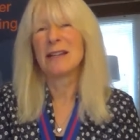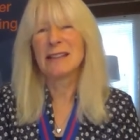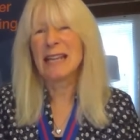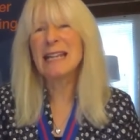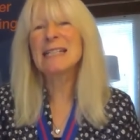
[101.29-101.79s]

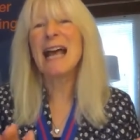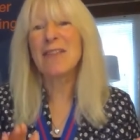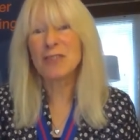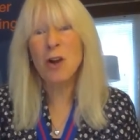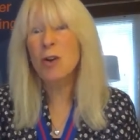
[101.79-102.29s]
These
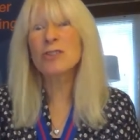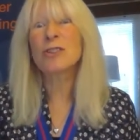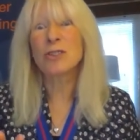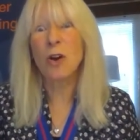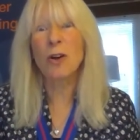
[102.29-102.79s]
have not
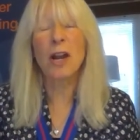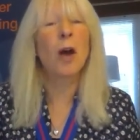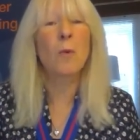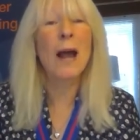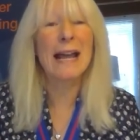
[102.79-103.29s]
gone
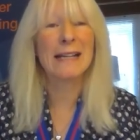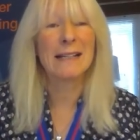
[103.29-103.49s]
away.